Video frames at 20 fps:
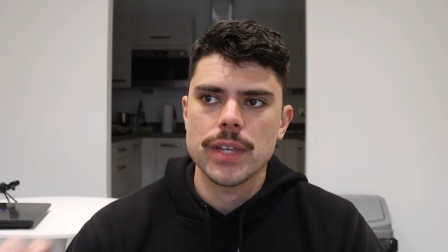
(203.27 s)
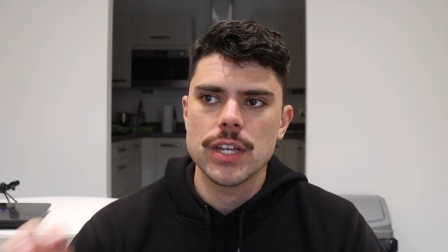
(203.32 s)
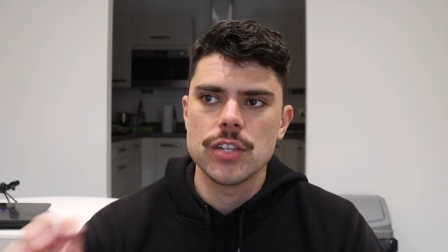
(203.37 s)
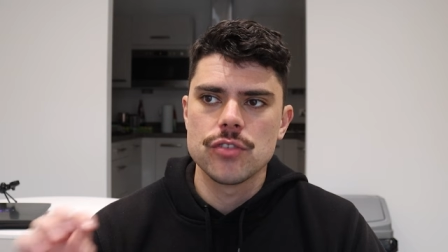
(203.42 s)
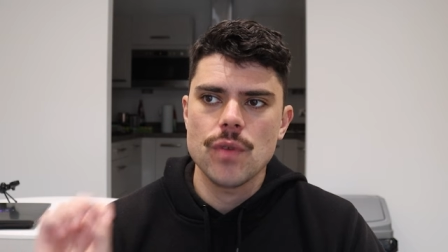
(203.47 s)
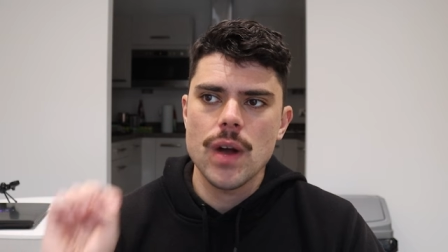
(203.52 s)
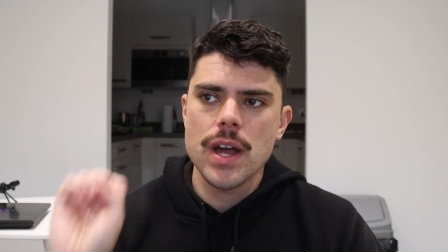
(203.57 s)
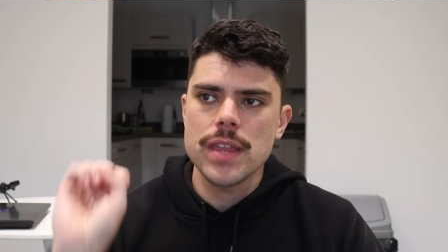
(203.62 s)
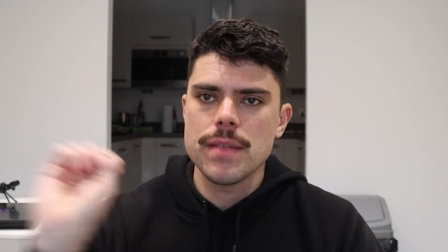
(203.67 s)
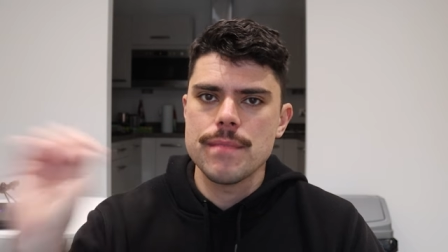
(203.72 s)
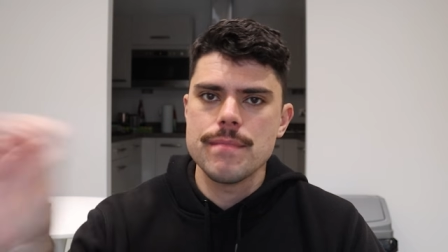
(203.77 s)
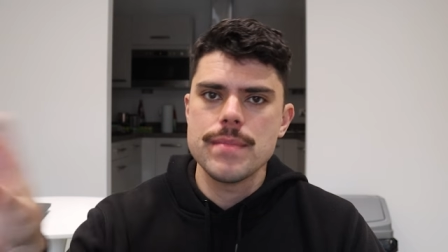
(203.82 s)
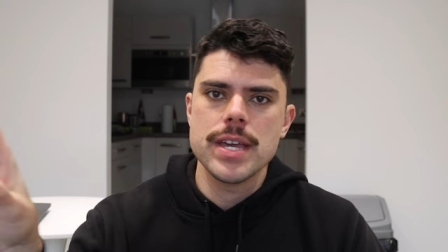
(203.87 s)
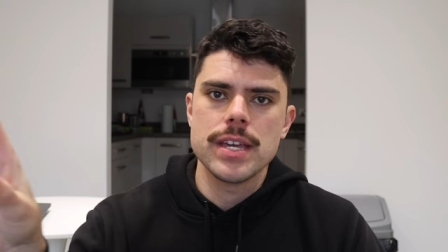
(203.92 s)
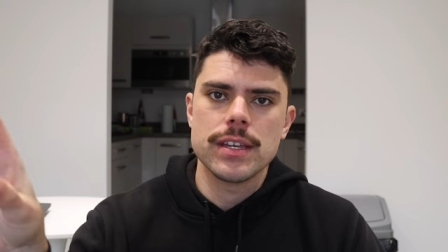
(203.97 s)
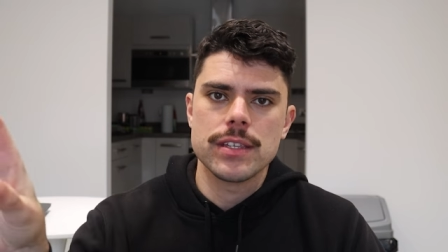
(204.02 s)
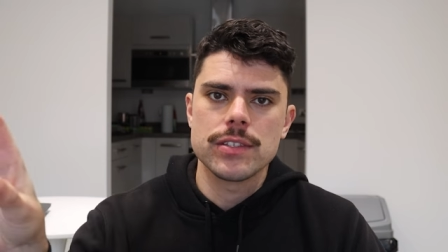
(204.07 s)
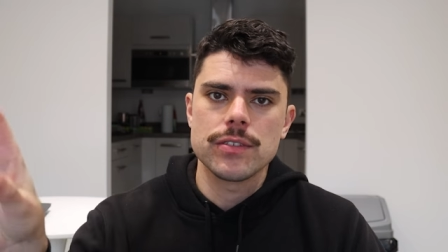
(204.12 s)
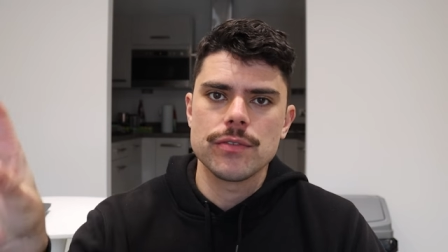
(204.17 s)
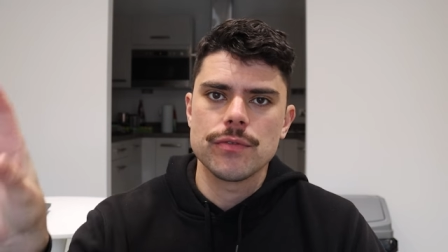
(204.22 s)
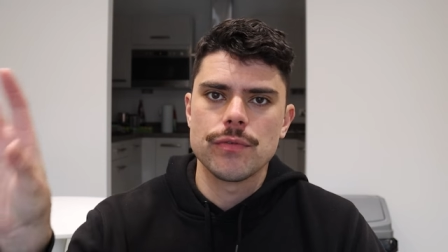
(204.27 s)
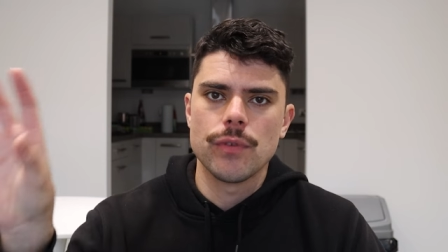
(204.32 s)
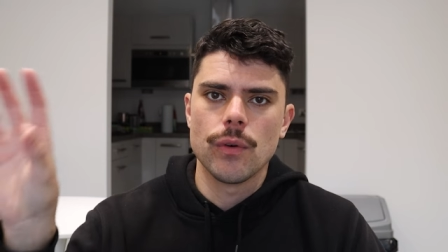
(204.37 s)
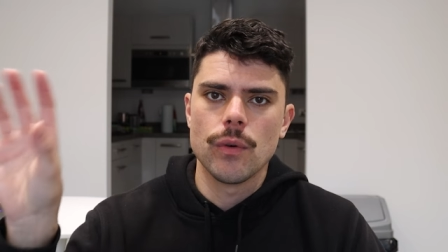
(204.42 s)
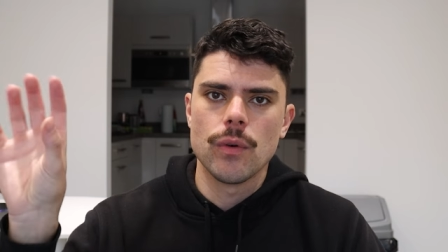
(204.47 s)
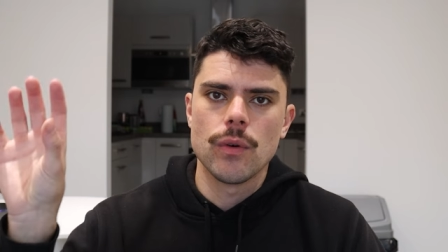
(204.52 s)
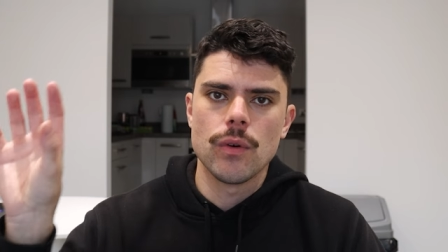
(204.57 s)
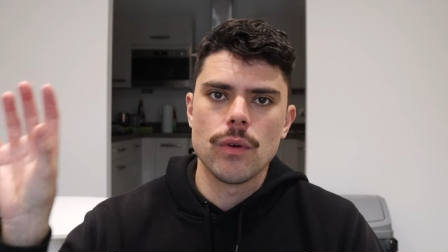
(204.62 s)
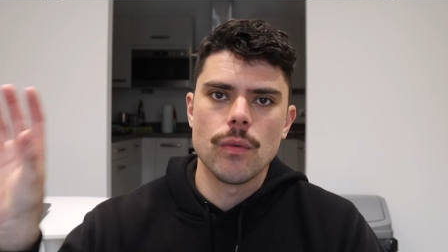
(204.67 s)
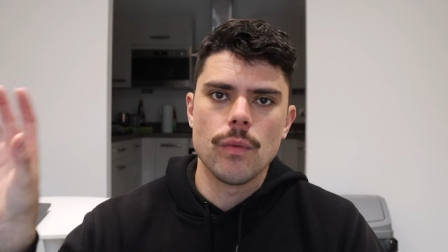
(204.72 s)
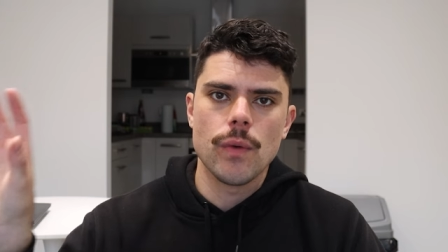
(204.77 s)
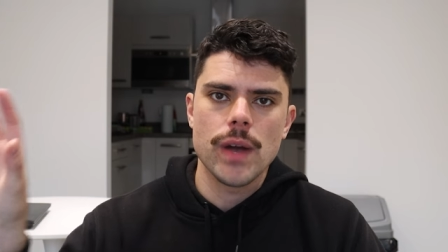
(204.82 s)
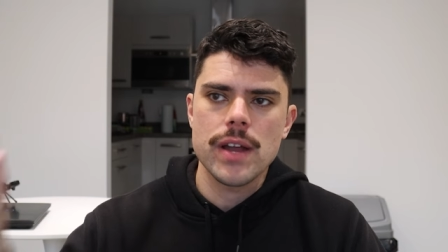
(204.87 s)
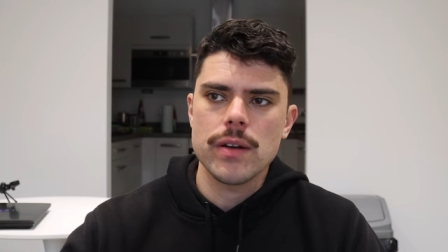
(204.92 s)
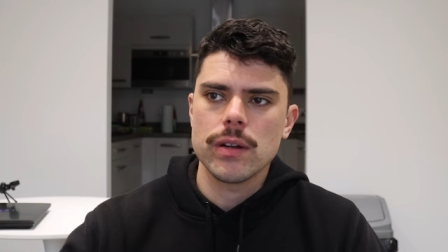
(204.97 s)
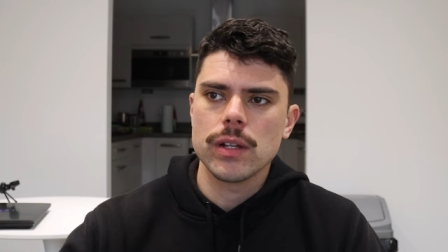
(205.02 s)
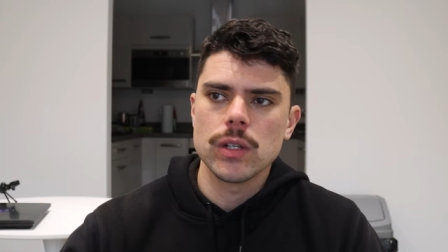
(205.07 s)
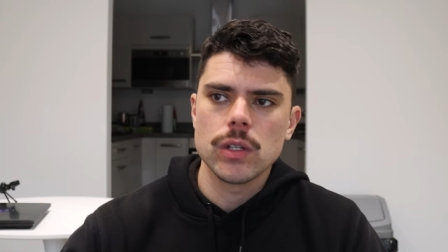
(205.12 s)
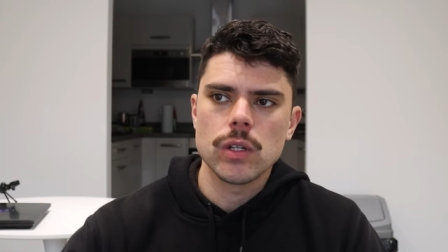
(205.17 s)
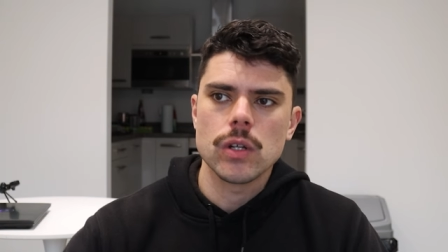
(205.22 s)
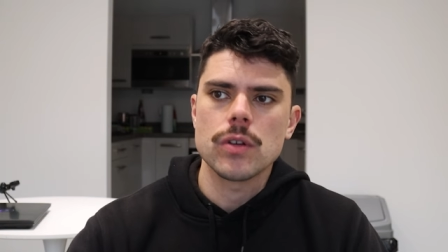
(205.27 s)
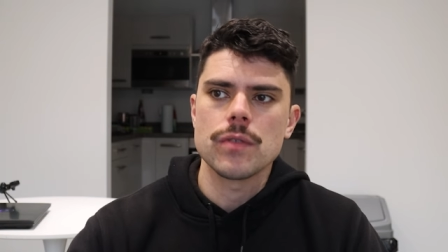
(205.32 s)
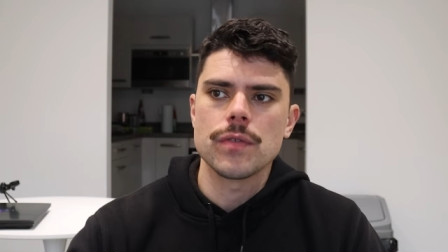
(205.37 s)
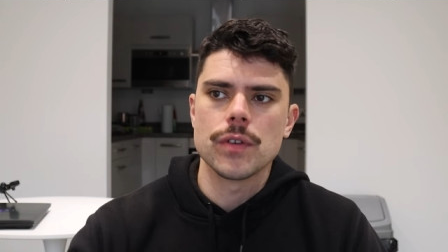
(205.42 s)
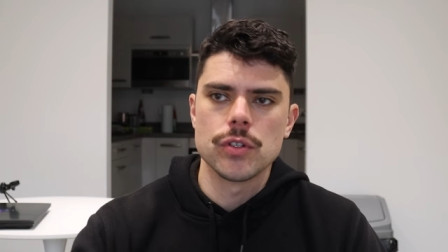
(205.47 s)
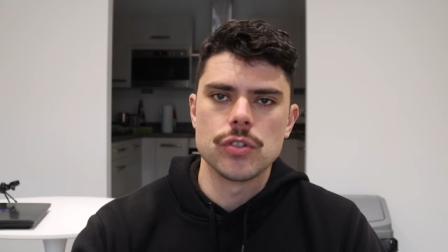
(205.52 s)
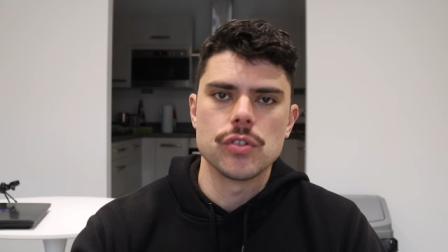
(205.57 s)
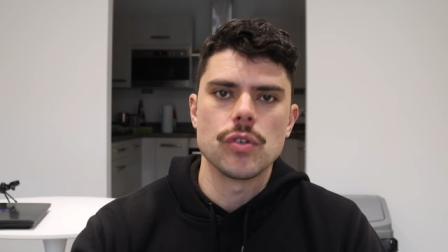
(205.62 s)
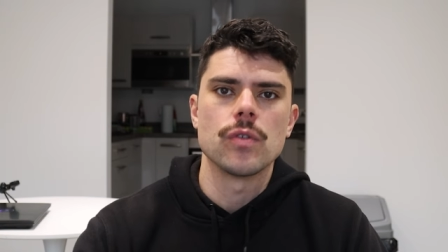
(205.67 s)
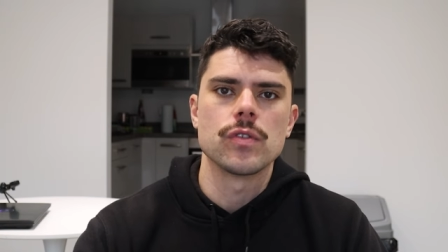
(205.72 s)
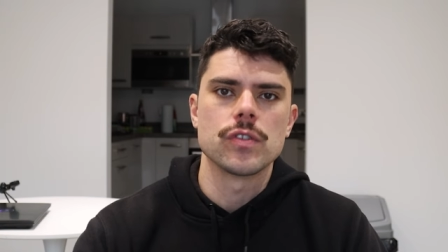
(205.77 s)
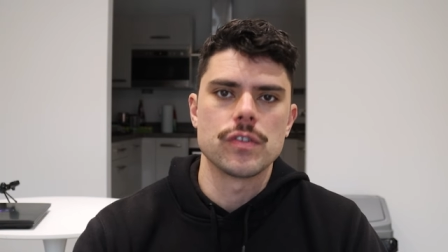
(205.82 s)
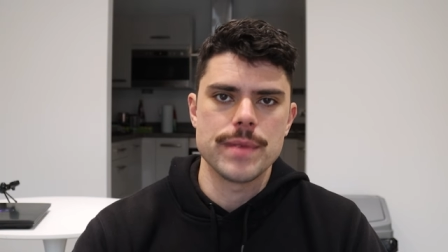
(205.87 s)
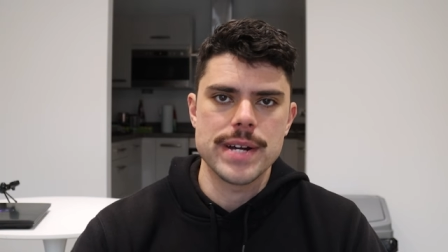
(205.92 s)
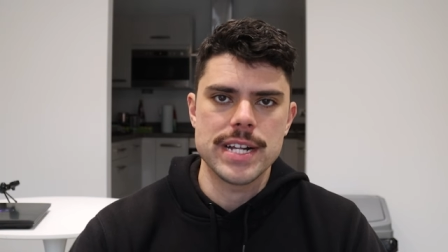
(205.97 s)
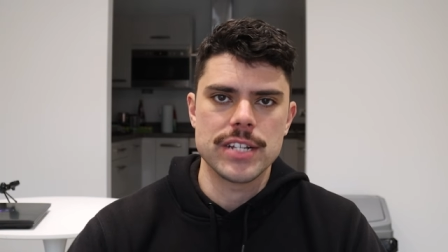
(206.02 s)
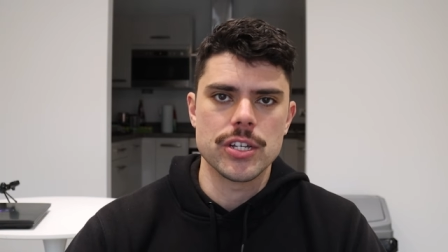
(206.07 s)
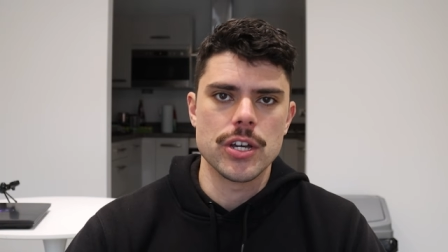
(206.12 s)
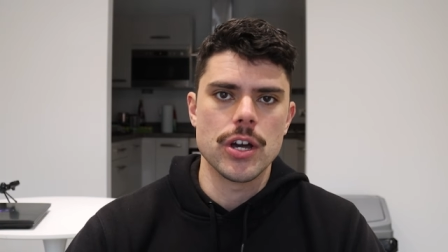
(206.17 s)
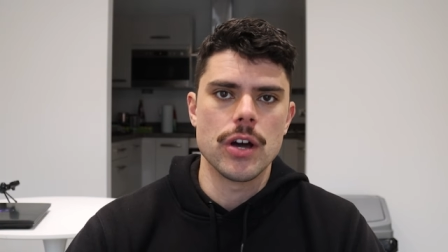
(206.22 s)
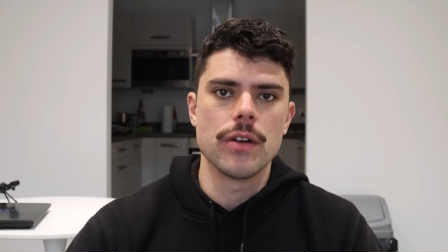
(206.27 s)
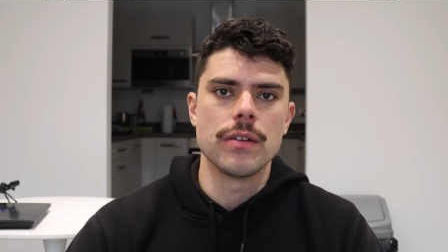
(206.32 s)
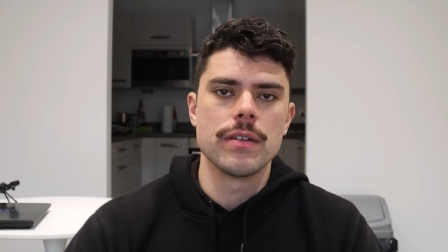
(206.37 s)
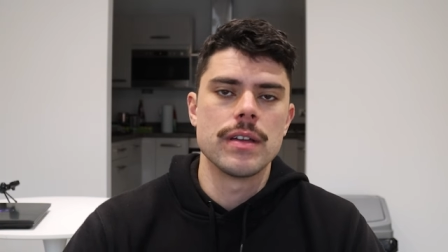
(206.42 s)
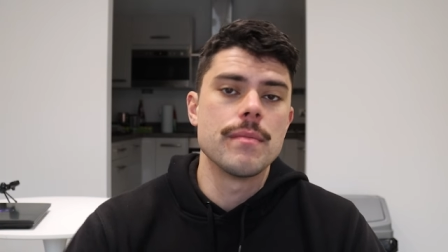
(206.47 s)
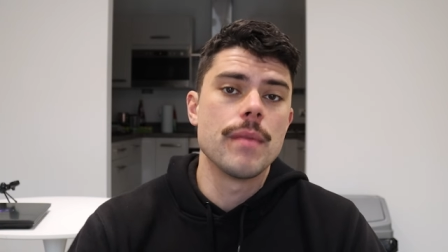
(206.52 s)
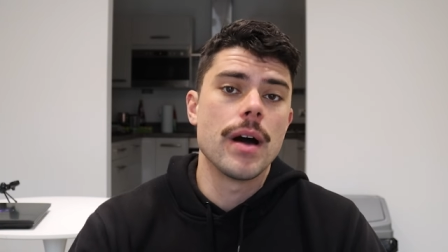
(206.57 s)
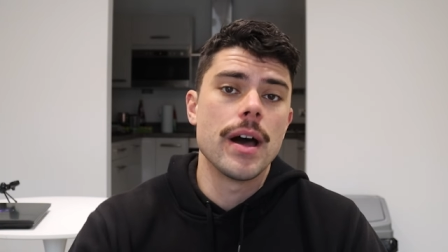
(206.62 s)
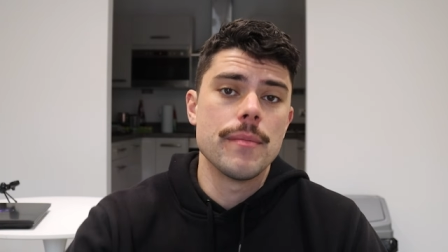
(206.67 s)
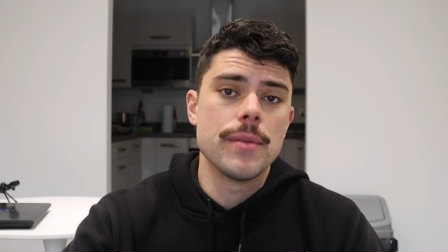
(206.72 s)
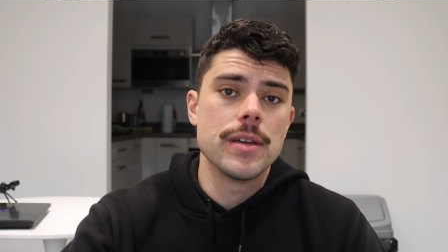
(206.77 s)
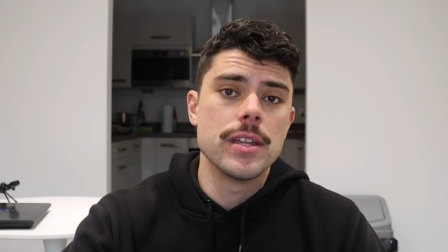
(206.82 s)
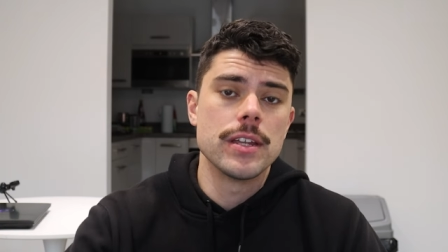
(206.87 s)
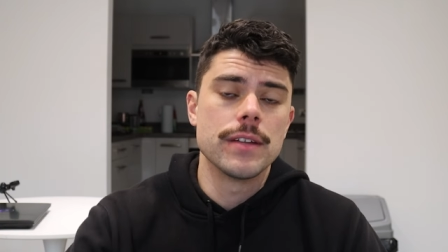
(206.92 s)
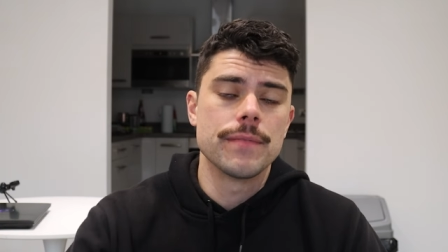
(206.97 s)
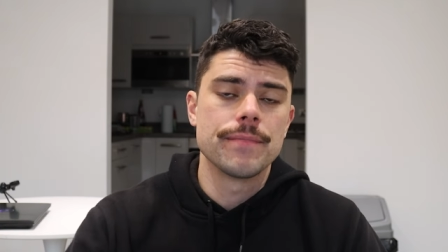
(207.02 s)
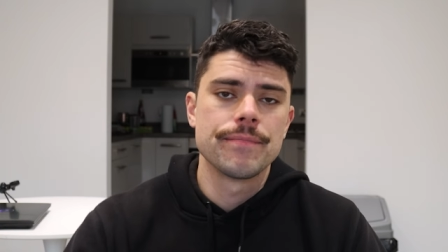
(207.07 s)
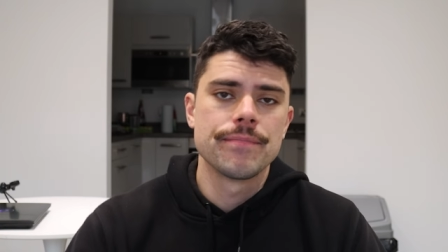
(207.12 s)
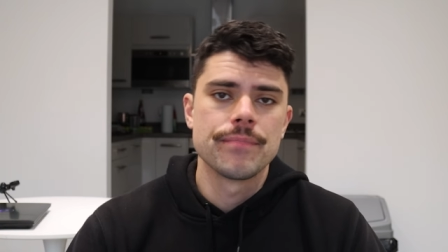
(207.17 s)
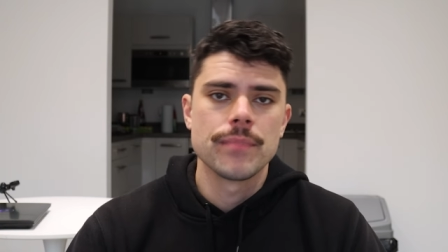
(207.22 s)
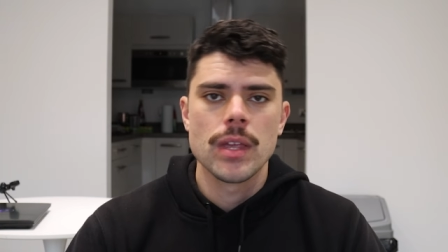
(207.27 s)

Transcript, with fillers: is right in the mix for where a lot of good tools are about to go, in my opinion.